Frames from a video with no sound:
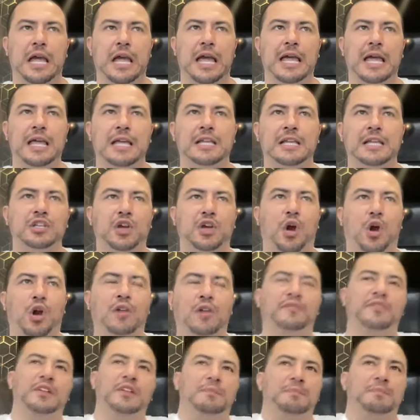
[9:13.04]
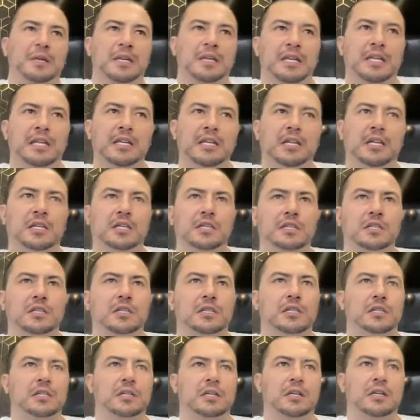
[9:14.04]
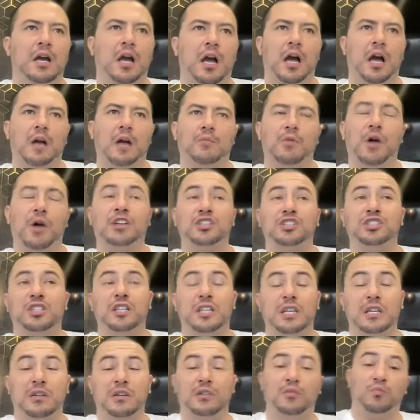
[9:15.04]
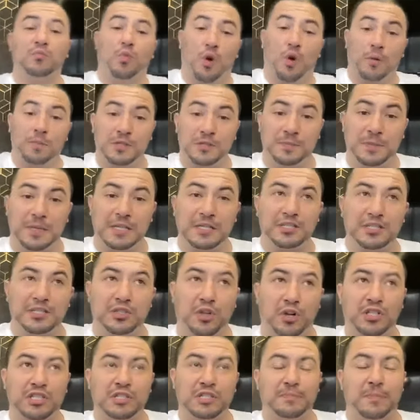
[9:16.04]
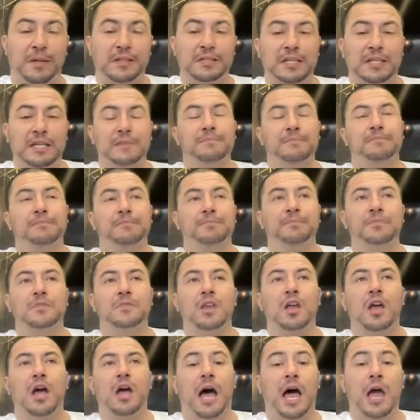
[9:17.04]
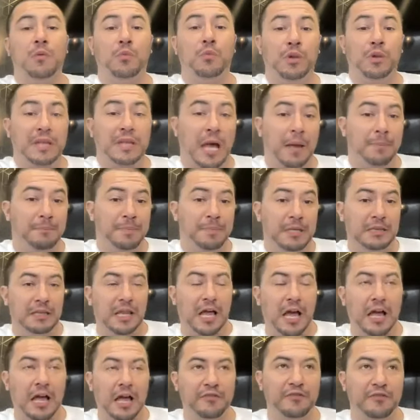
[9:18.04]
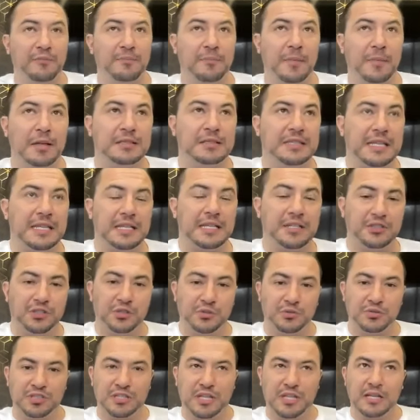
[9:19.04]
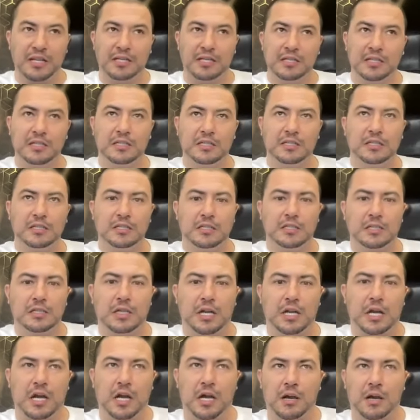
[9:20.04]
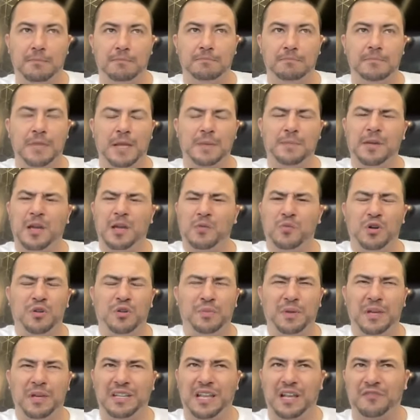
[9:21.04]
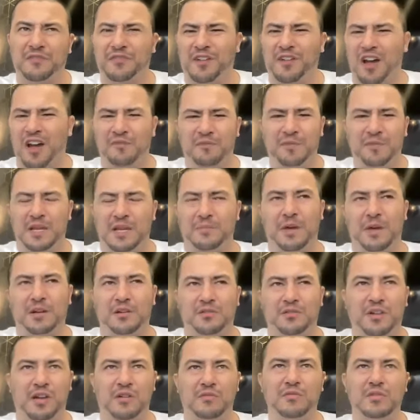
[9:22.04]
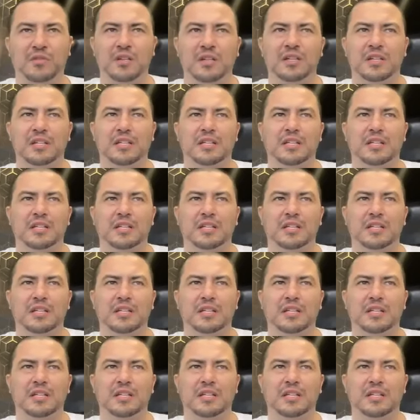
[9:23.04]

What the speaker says: And RVP, actually Warp Speed starts Monday. I will not be live Monday and Tuesday. Maybe I will be at like 5 p.m. I don't know.